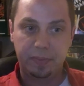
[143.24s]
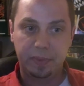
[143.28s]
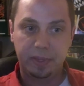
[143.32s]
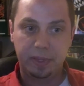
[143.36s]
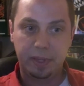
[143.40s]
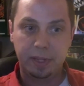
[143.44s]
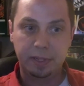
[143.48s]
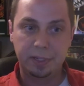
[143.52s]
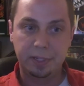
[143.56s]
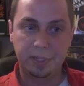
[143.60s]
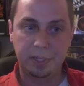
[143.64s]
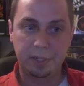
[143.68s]

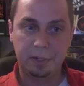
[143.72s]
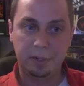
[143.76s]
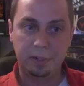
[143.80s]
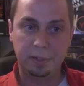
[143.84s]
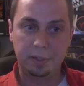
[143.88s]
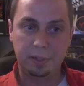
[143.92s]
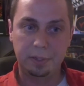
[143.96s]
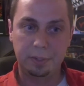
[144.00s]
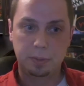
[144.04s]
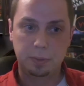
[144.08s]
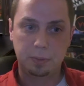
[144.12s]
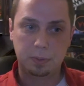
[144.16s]

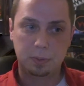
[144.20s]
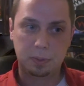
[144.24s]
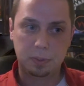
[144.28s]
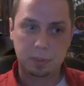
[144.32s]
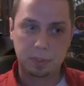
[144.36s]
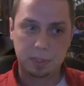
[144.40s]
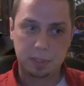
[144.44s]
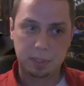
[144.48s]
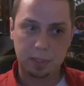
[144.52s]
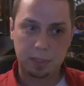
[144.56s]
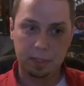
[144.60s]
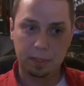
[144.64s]
insert
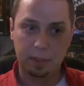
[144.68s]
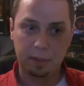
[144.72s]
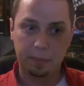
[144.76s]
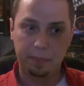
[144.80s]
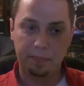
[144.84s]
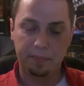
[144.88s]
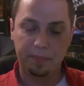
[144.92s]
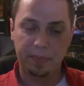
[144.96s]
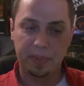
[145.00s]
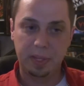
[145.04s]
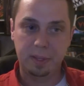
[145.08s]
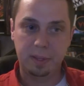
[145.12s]
tools
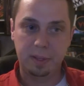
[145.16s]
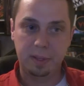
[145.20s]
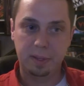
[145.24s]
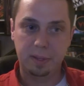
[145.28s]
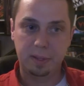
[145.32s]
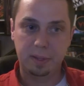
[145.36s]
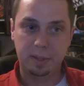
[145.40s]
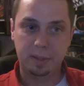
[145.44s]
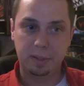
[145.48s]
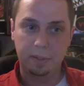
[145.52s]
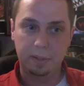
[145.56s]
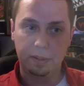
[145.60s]

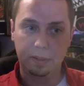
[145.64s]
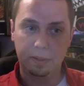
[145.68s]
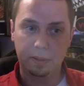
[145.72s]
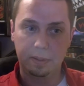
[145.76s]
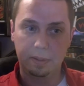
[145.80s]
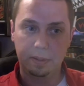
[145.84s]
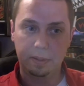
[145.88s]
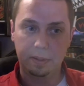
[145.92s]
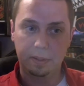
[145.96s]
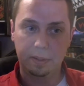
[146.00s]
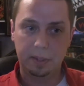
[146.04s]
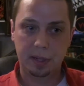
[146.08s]

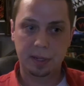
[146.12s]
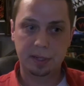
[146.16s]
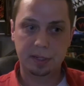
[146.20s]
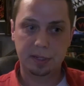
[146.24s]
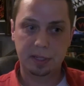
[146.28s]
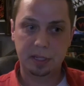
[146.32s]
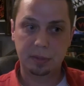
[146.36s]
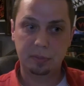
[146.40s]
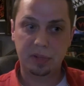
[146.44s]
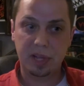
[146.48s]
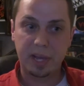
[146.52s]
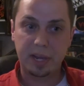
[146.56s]

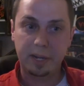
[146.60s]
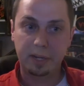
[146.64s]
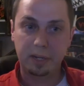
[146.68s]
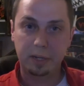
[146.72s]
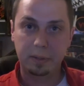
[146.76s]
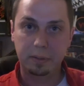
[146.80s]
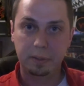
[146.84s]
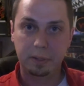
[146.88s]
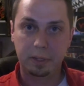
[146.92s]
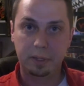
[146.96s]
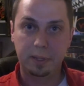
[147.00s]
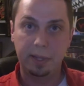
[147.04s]
into the
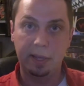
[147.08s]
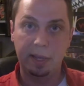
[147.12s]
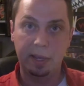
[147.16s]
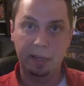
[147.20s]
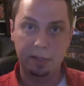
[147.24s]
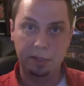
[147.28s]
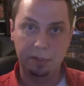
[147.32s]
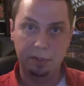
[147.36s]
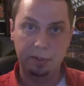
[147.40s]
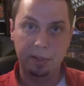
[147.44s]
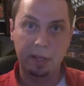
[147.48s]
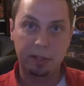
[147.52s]
bladder, and they
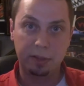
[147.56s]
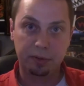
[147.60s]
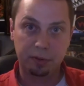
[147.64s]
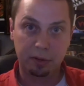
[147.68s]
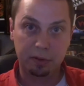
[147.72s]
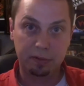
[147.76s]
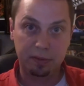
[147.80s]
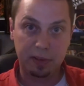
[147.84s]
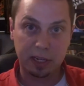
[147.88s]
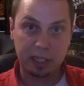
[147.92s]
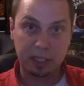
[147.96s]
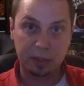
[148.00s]
can't do that
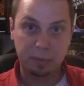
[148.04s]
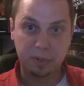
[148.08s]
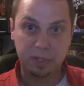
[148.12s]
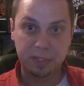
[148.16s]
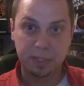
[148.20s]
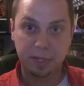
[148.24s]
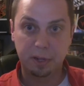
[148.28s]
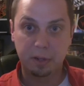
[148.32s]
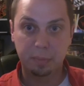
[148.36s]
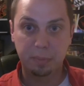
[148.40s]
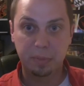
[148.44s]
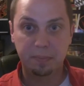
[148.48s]
through a flexible
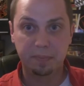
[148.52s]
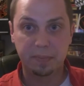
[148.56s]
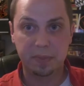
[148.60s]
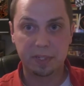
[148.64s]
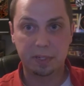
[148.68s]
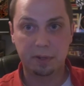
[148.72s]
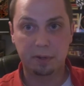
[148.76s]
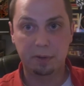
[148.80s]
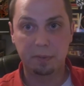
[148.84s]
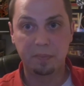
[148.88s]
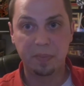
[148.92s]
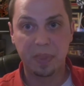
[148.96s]
scope.
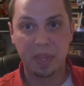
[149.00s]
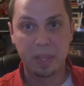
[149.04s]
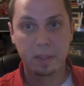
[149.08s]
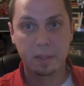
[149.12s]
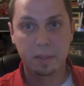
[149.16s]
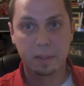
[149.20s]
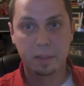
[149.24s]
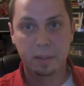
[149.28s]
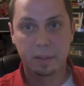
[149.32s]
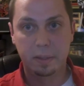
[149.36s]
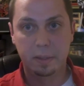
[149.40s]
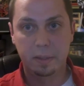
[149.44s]
So
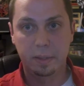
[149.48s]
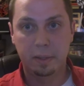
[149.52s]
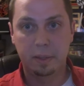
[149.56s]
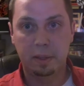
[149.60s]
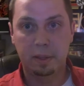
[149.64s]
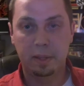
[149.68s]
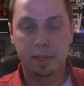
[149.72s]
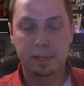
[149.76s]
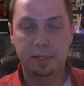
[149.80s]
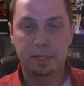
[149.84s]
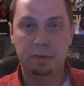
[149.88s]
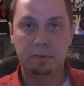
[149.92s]

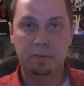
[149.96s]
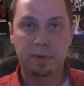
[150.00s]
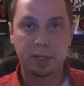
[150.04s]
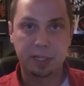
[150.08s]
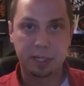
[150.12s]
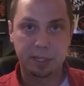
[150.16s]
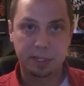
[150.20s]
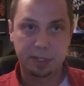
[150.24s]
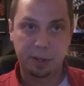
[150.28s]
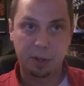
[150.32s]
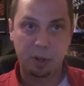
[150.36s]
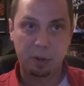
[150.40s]
it's a
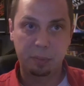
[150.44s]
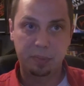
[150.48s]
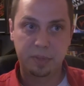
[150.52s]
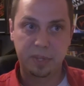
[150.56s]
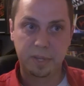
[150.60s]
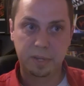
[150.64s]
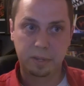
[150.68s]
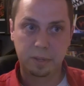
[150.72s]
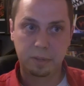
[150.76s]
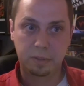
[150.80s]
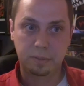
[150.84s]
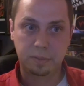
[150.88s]
rigid scope
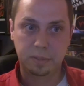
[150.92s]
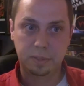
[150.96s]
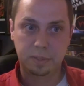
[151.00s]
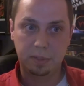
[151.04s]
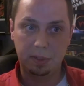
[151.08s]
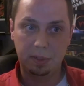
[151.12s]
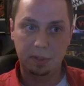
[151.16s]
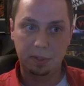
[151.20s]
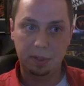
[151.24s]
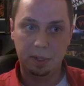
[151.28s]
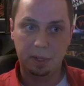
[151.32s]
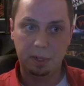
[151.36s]
that
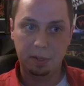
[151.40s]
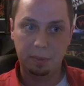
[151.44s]
goes